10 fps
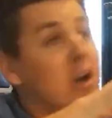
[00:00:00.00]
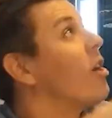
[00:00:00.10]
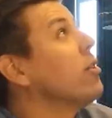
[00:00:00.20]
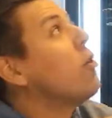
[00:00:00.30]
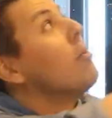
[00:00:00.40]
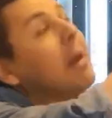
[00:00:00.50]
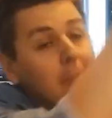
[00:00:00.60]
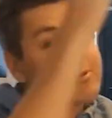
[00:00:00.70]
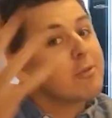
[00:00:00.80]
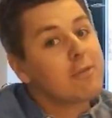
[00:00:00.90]
to God, all my
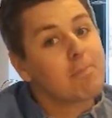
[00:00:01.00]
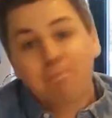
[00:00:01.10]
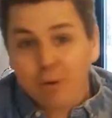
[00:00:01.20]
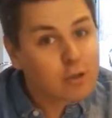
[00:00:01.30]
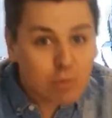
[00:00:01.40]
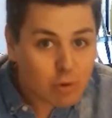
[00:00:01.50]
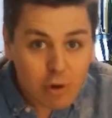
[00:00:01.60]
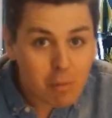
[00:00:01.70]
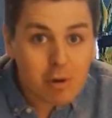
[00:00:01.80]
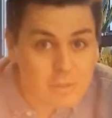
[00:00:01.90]
beautiful books
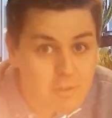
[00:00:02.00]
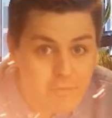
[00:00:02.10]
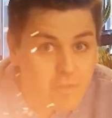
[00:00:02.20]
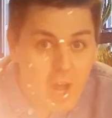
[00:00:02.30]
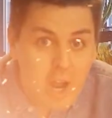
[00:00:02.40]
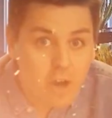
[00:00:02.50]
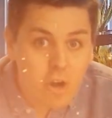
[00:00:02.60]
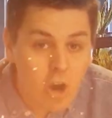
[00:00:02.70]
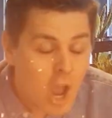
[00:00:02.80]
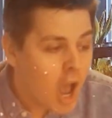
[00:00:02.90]
were almost on
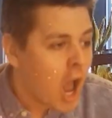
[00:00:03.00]
fire.